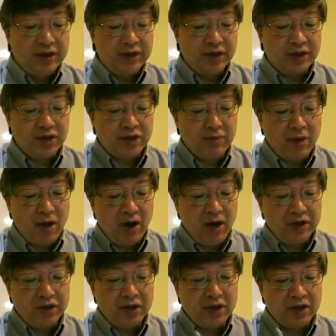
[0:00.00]
The
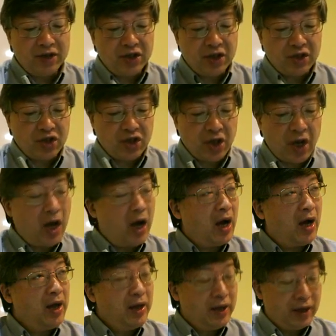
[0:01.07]
smallest such
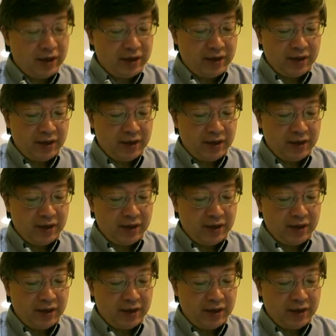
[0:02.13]
I,